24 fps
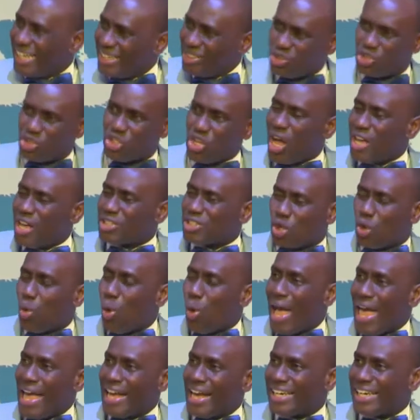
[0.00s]
Just
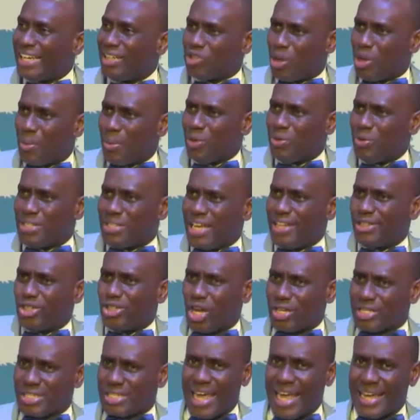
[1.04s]
quietly, somebody will say,
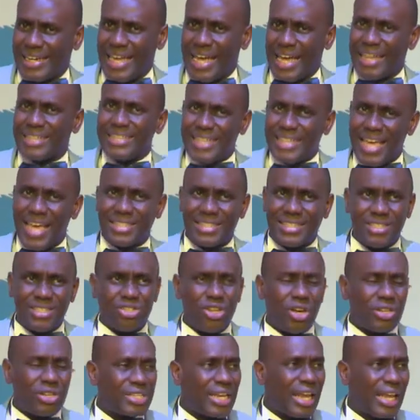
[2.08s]
just like that. Yes, it's
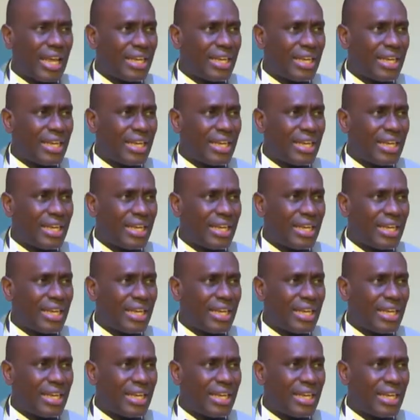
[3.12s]
just like